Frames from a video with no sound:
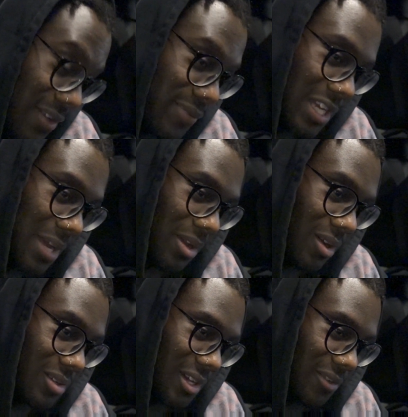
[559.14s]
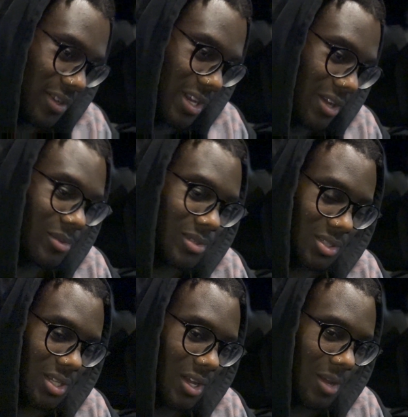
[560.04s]
infotainment goes off and I go to
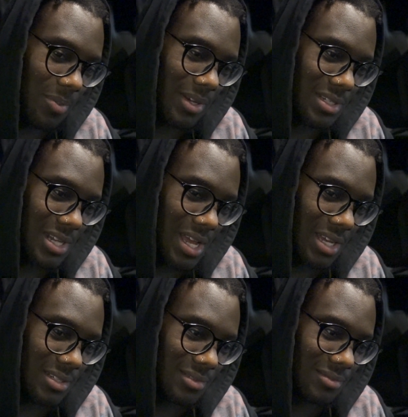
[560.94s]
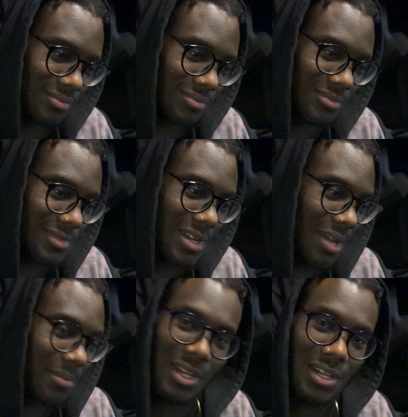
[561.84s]
start it up and it's like,
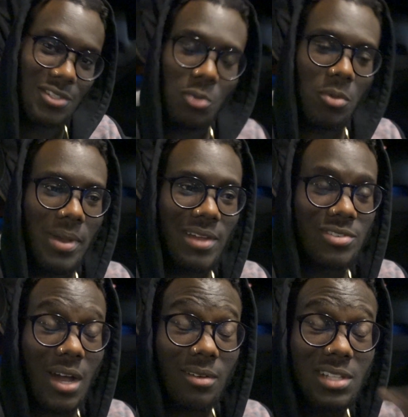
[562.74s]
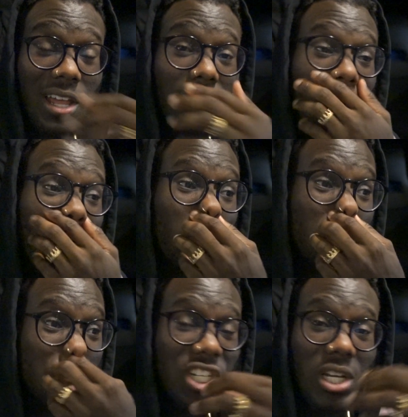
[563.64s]
nah mate, there's no more battery. I was like, oh
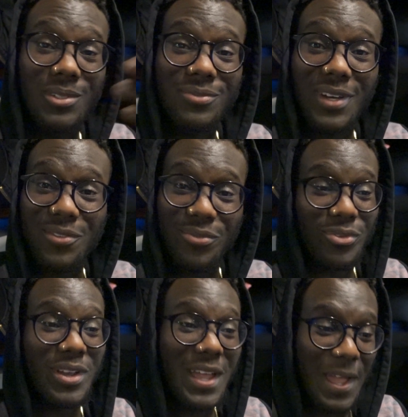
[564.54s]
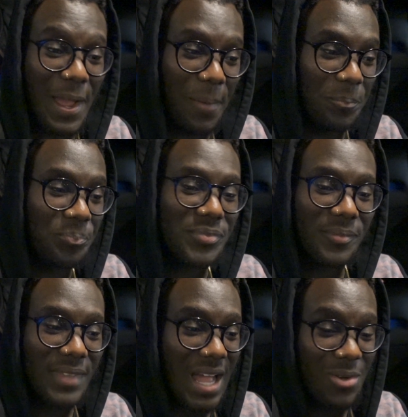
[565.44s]
shit, it was fucking 3 AM.
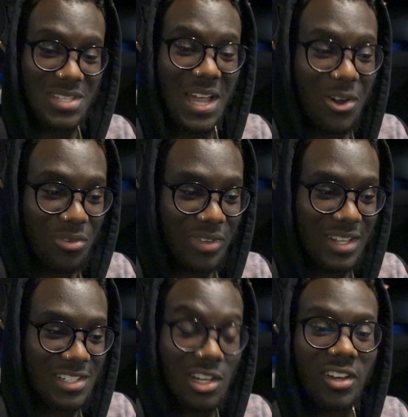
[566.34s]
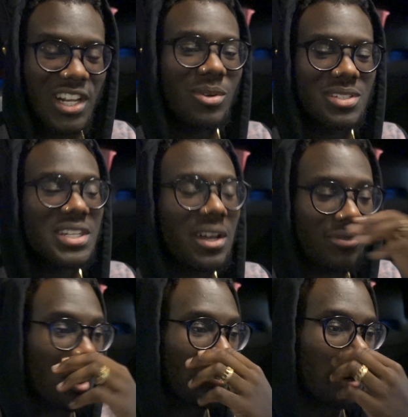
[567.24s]
I was out of ends. Luckily I wasn't that
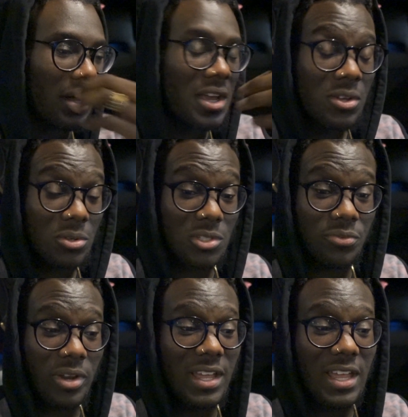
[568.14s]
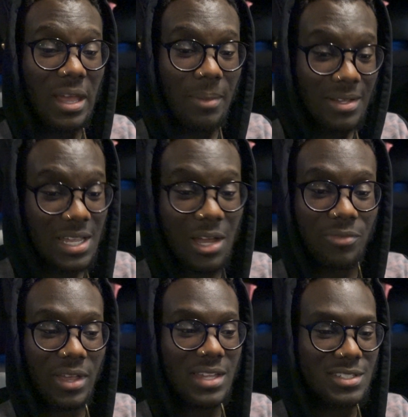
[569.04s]
far, but it was 3 AM, I was out
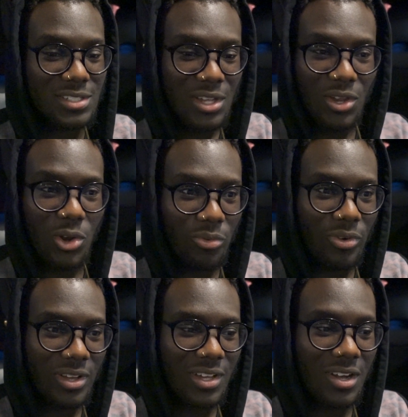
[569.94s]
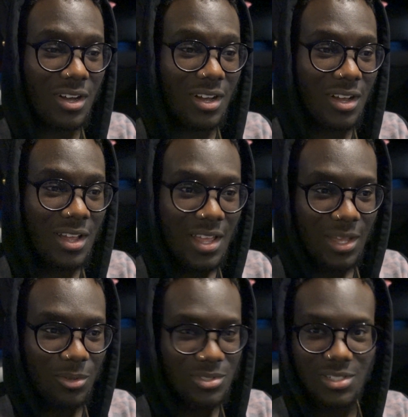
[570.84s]
of ends, no fucking car.
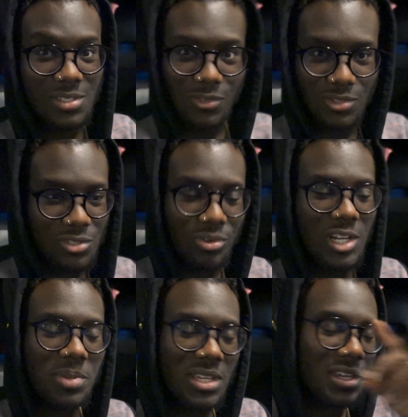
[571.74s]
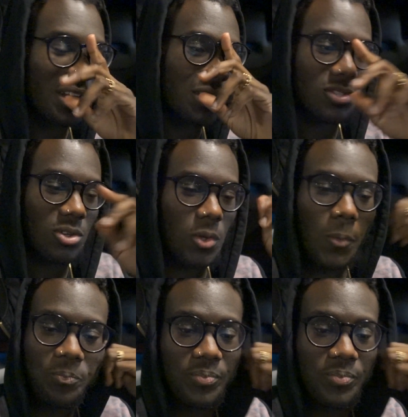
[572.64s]
It was just really peak, innit? So